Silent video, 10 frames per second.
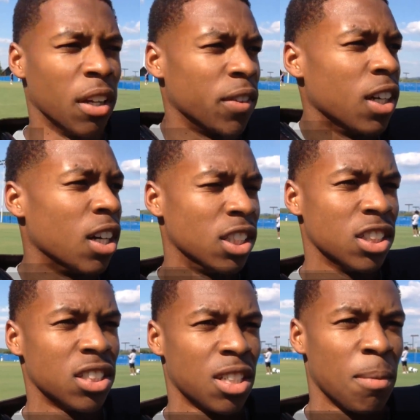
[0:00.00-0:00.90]
have to
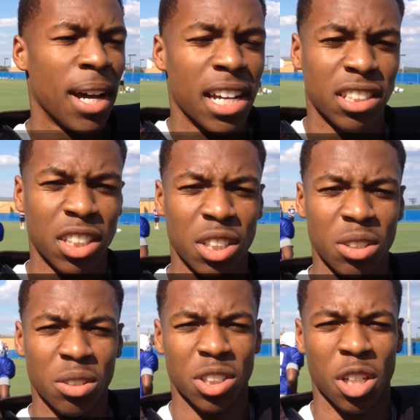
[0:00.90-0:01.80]
just come out,
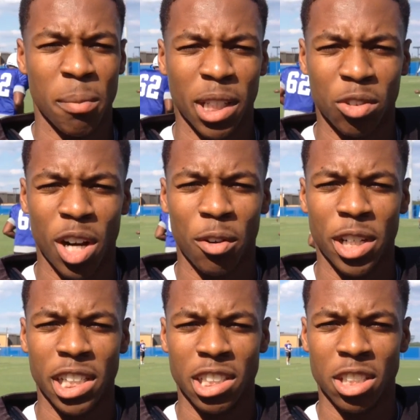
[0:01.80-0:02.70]
execute, and, you know, make the right
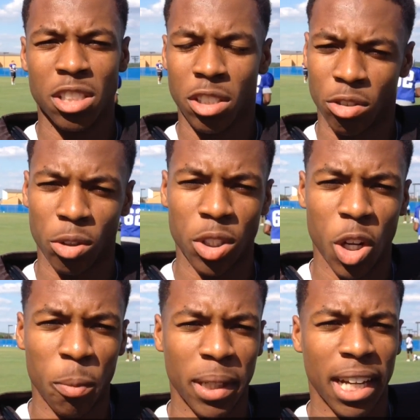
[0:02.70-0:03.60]
read and just throw to the
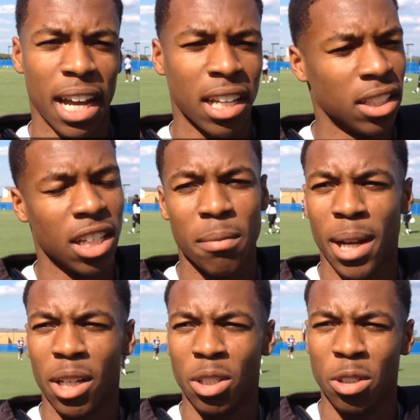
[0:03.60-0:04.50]
open guy. Doesn't
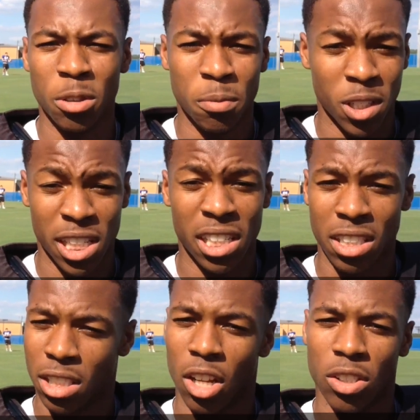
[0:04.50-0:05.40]
matter who it is,
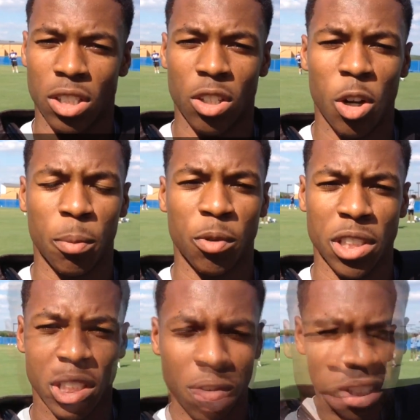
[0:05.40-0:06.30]
as long as they're the open
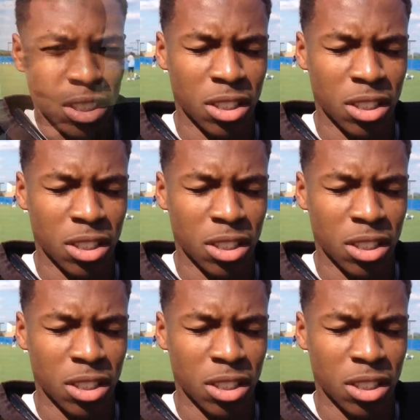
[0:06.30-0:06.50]
receiver.